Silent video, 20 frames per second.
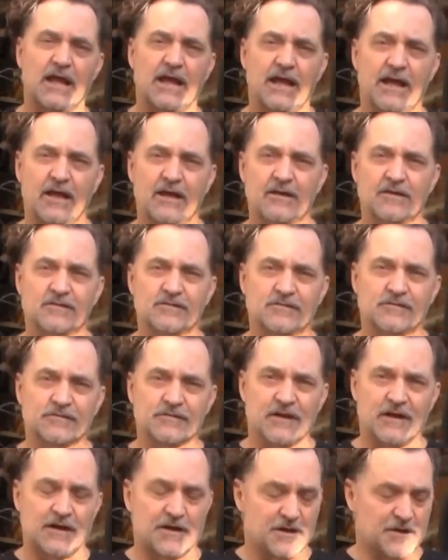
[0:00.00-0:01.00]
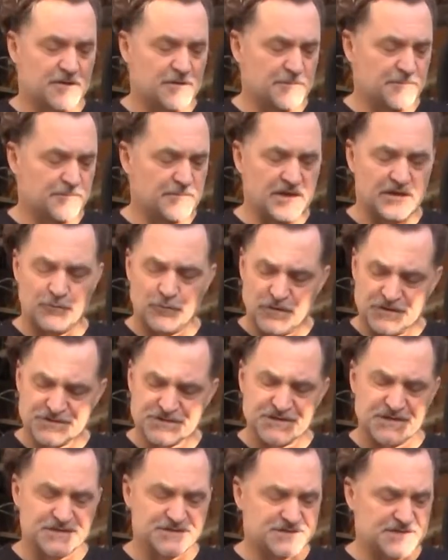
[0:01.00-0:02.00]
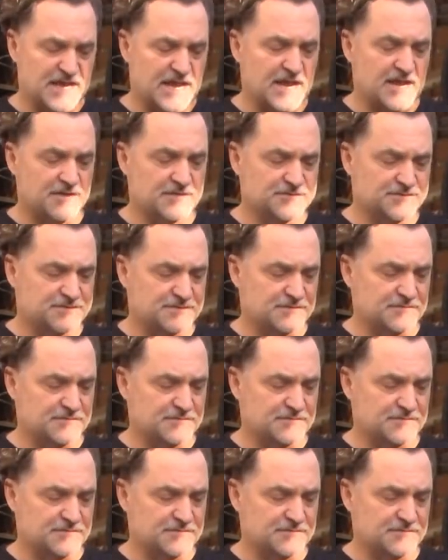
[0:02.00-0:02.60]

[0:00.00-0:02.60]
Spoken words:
as and richness as,